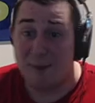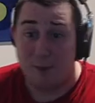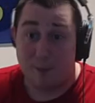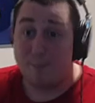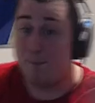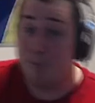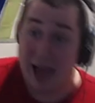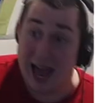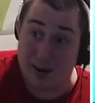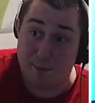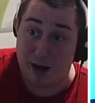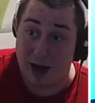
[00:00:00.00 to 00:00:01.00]
we're
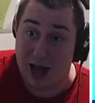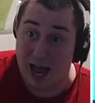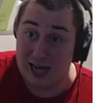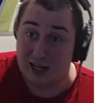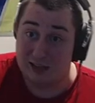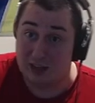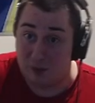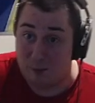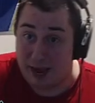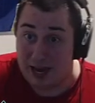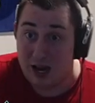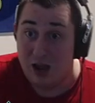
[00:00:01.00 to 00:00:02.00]
back behind a little
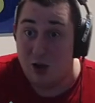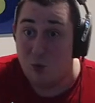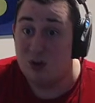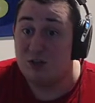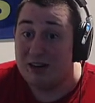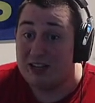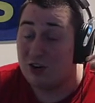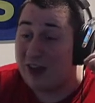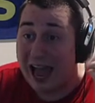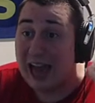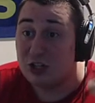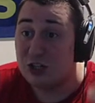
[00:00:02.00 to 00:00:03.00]
bit, which means you're
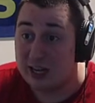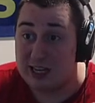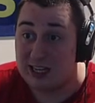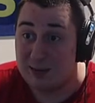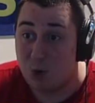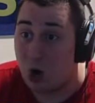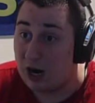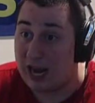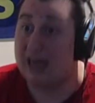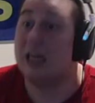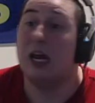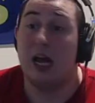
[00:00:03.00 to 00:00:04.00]
actually killing Mon
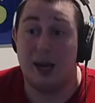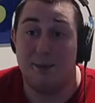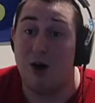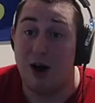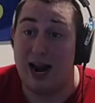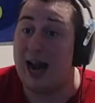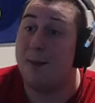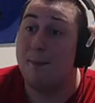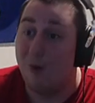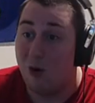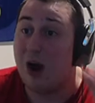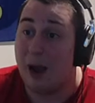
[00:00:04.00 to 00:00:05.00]
at a, a Mon at a
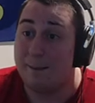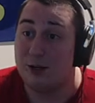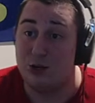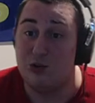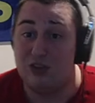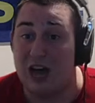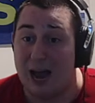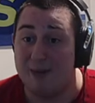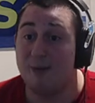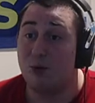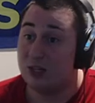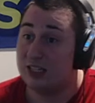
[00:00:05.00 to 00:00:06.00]
more opportune time and
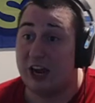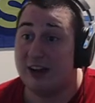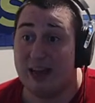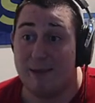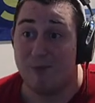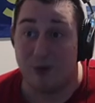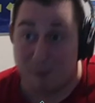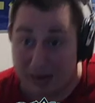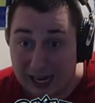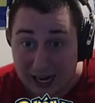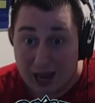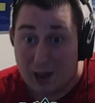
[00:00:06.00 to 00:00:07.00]
a more scary time for
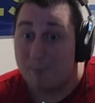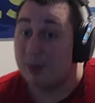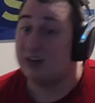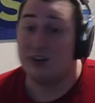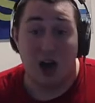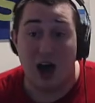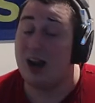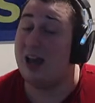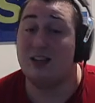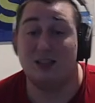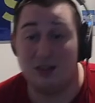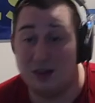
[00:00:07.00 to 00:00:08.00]
me, but not
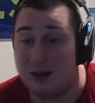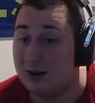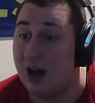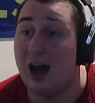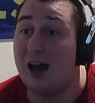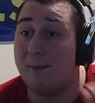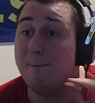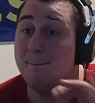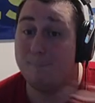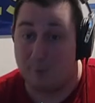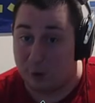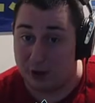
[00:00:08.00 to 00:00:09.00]
as not a
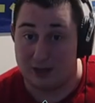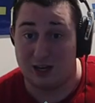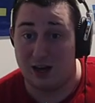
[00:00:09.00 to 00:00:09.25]
good